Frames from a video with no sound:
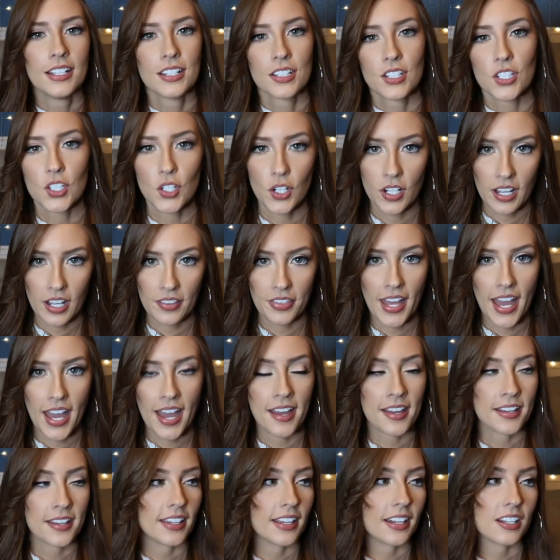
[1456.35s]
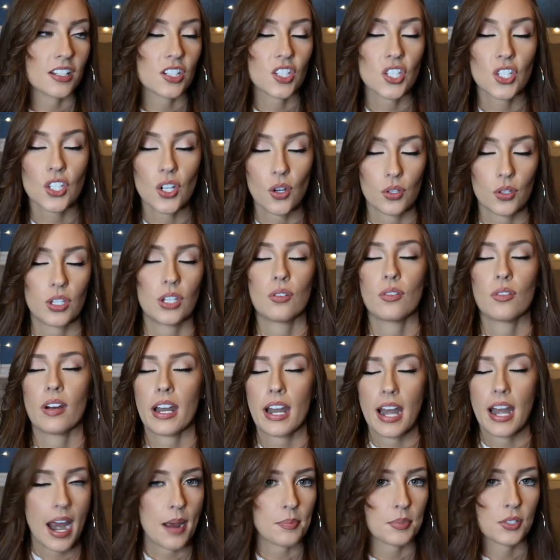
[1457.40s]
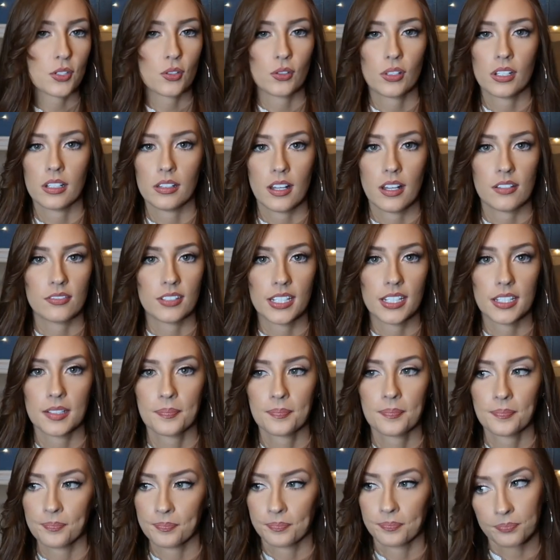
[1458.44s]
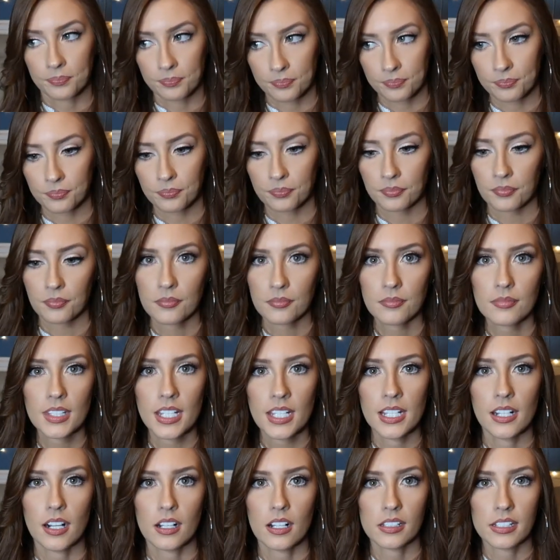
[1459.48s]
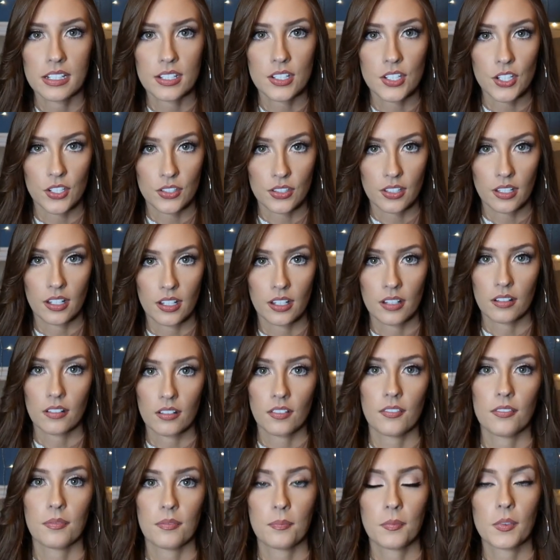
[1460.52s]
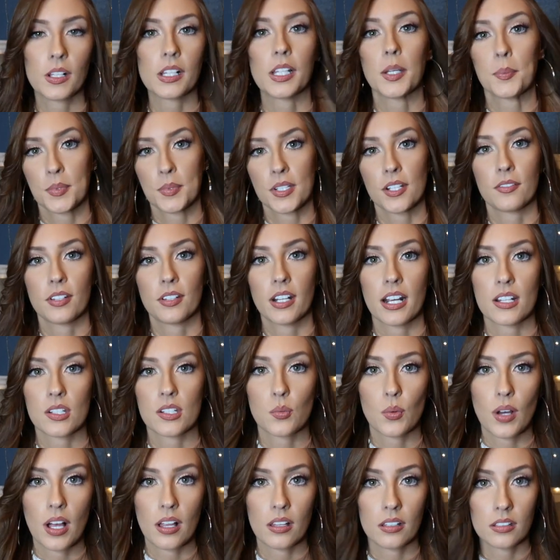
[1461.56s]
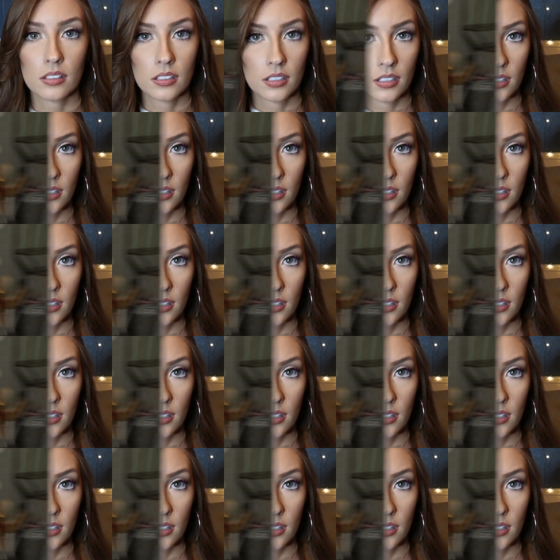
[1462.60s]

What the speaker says: So I got that. It is so cute. I absolutely love it. And I'll insert the clips of it as well.